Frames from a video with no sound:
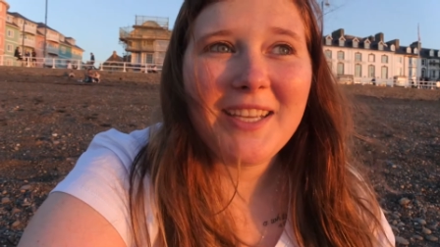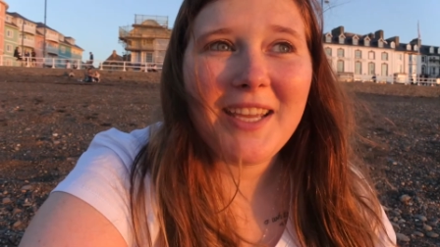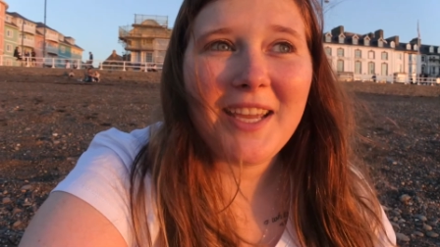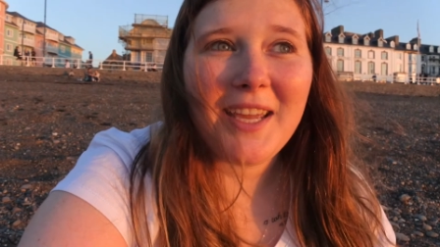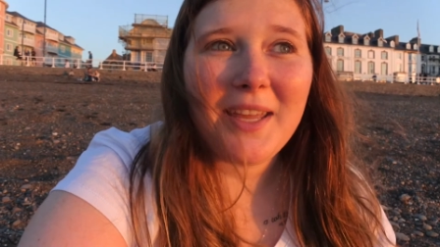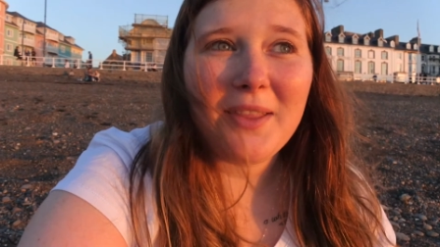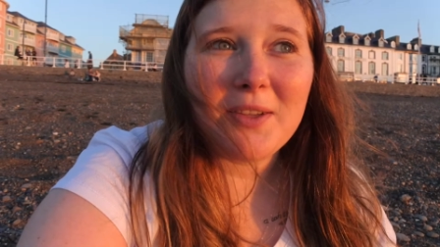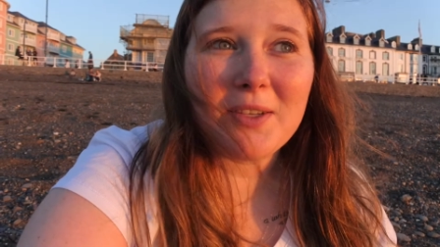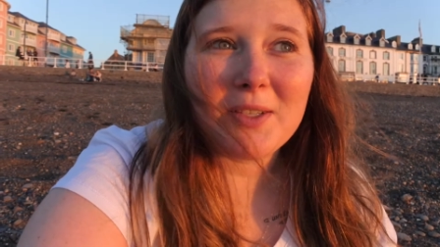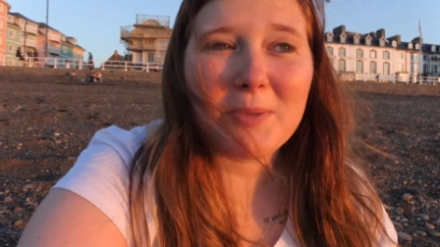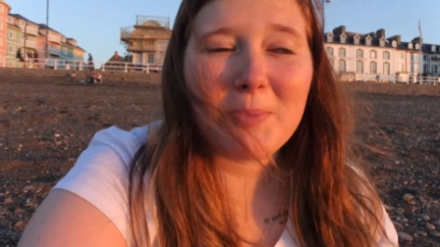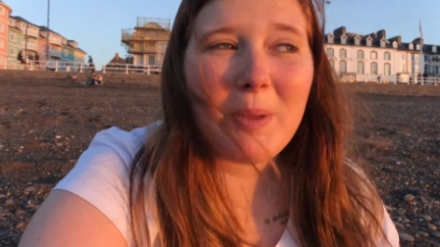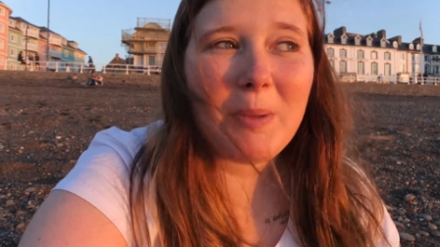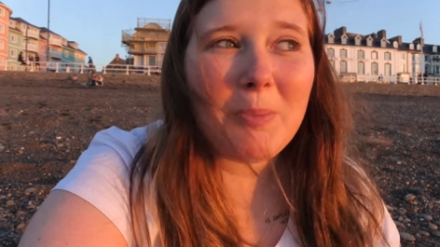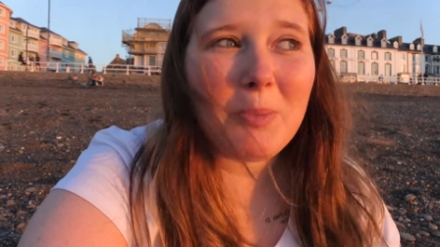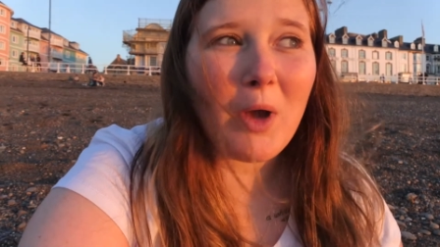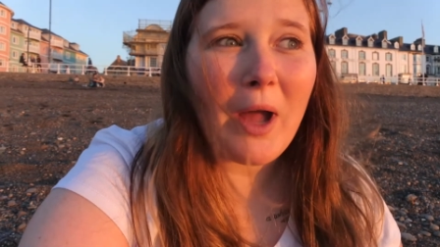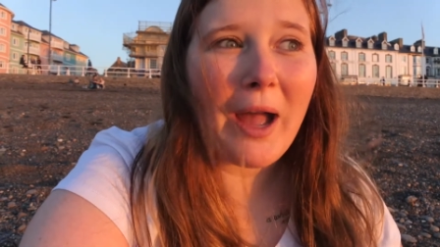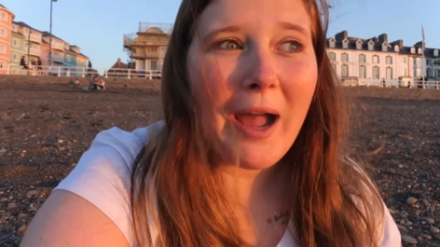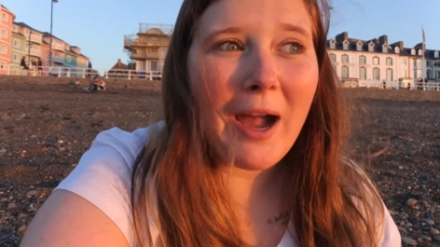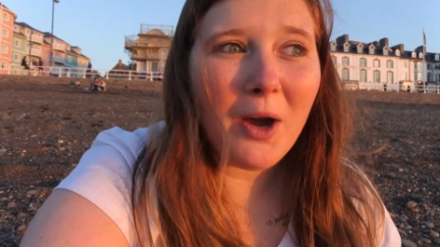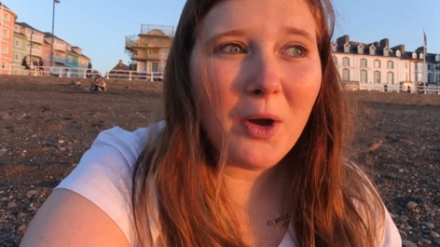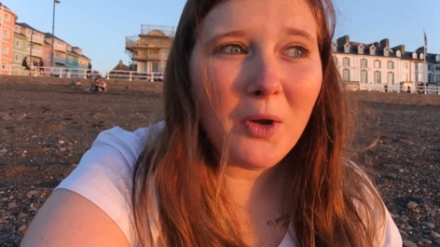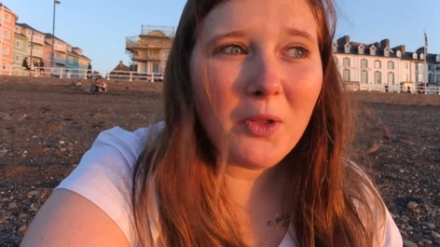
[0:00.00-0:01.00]
And there's people
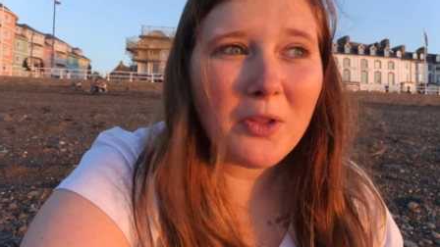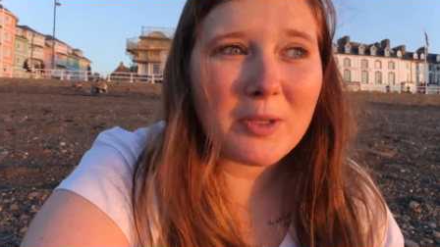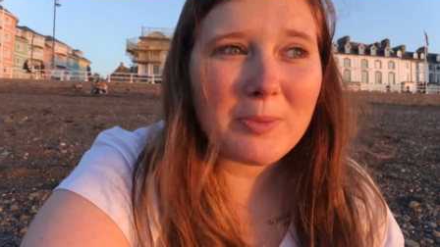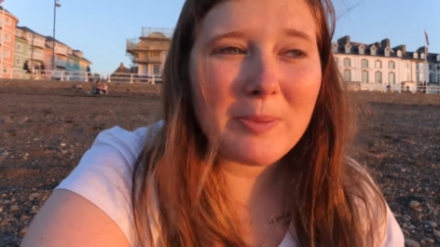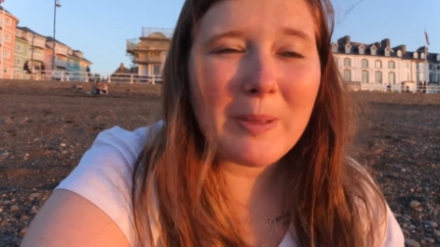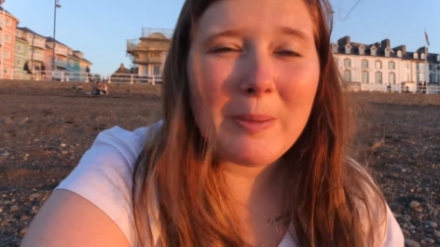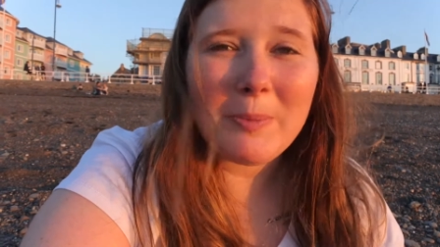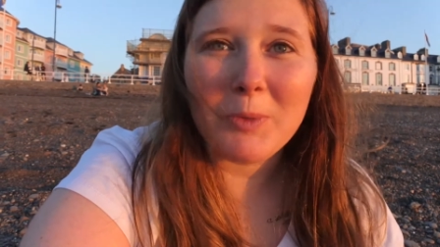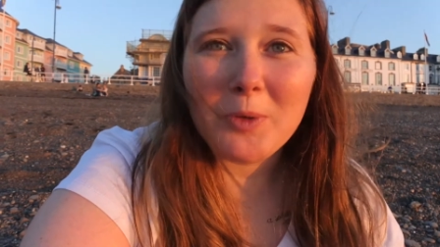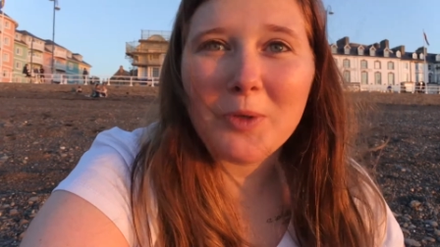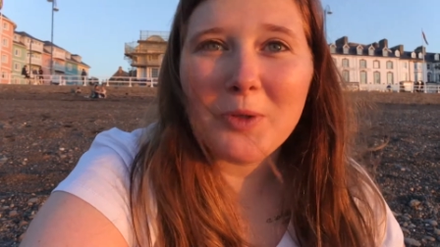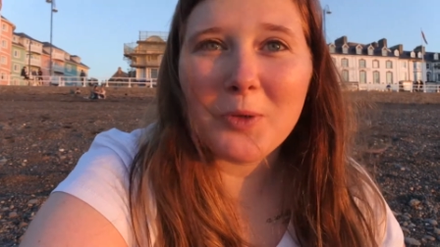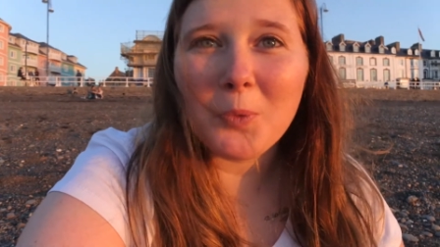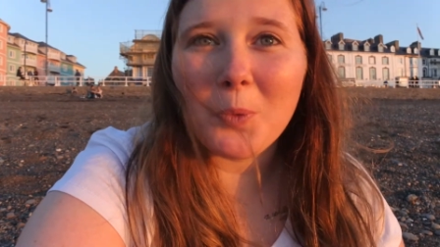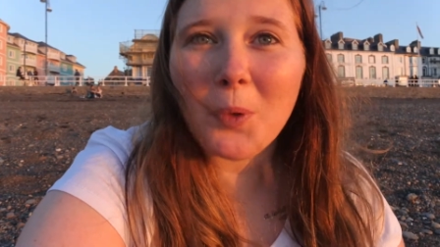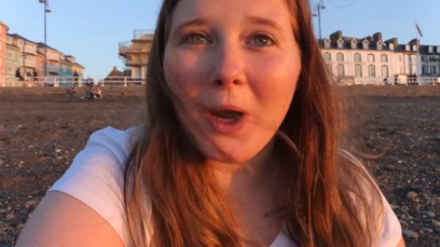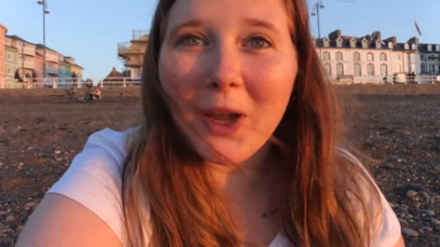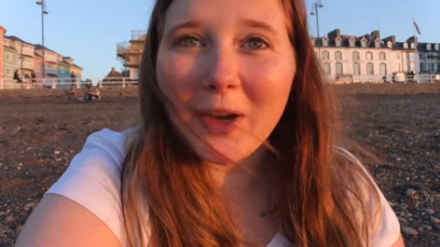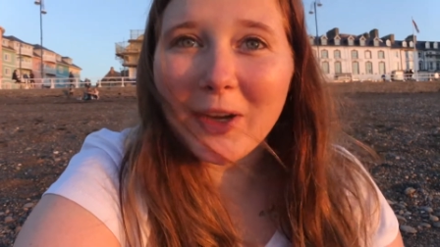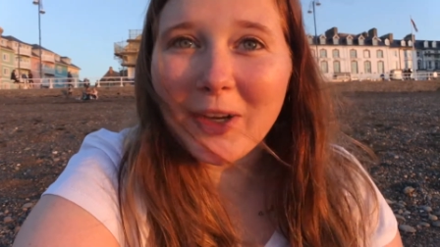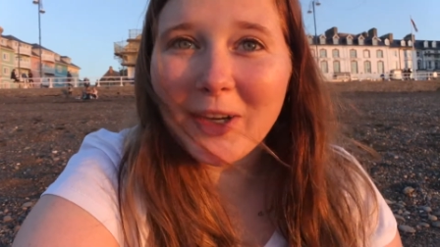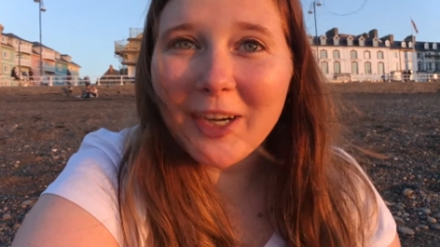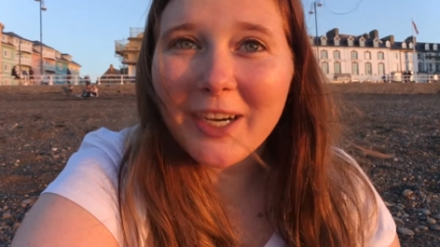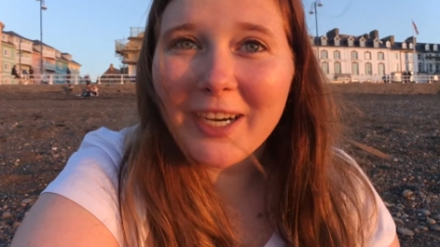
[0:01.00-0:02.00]
out, there's people in the
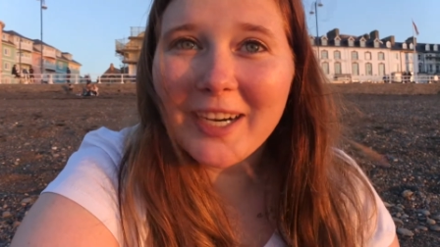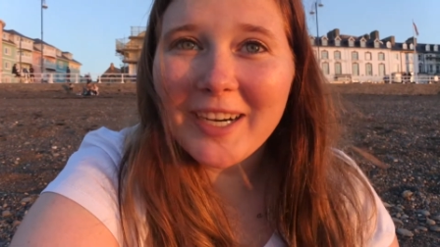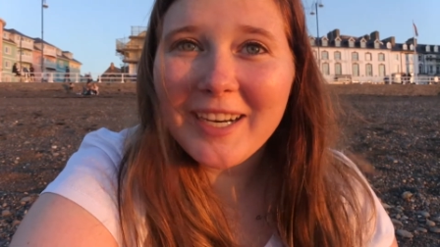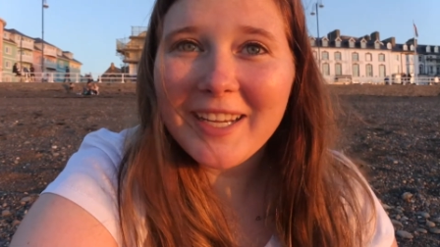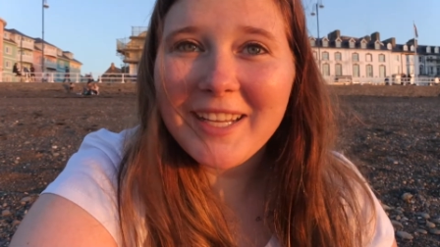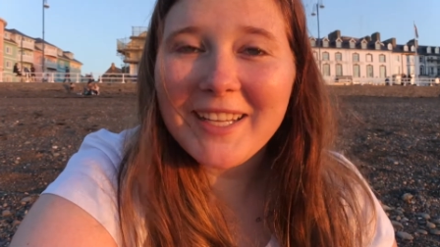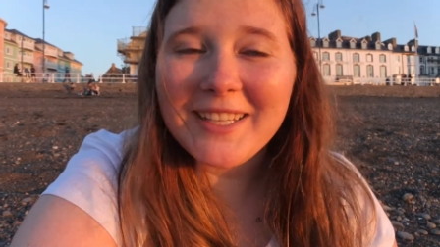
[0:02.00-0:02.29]
water.